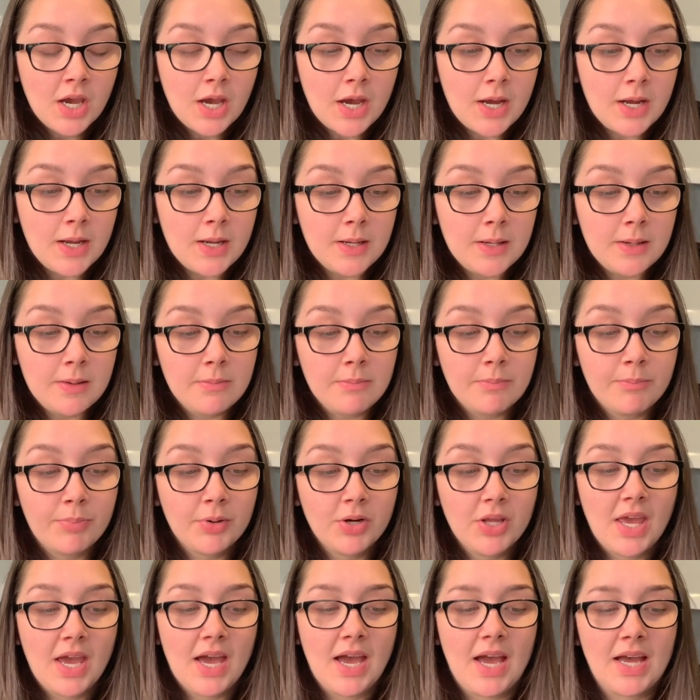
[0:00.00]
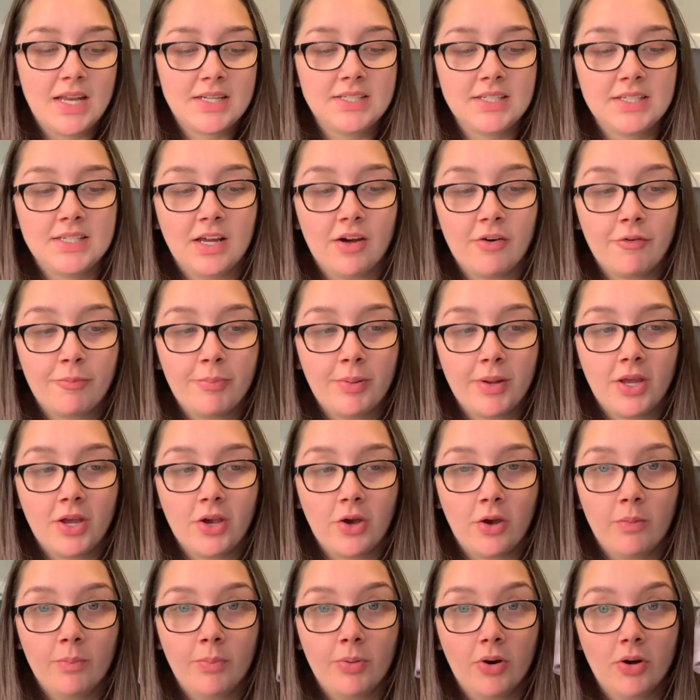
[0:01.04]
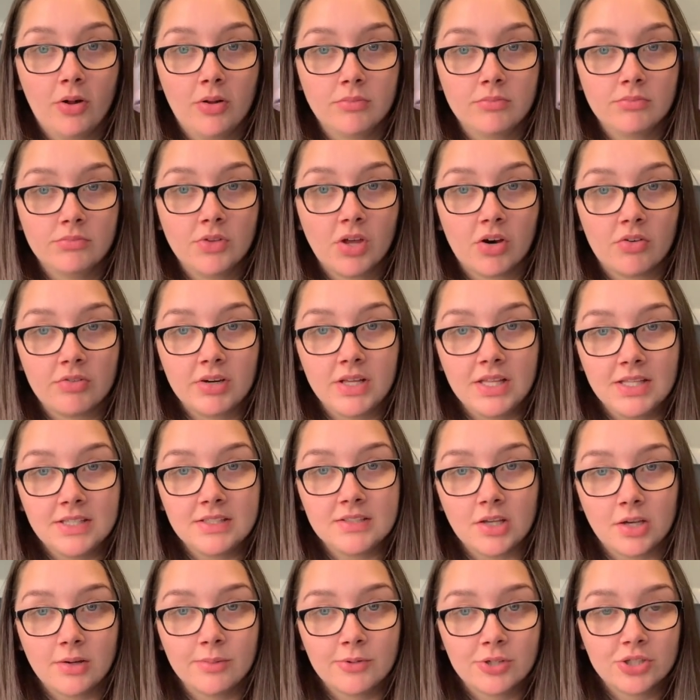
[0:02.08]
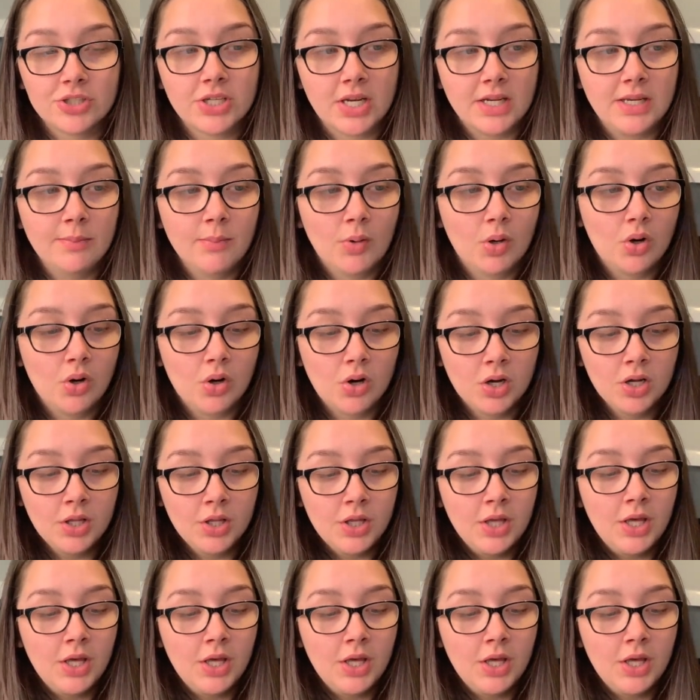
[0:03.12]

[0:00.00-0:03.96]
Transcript: But yeah, I did have a pink opal, not really so much anymore.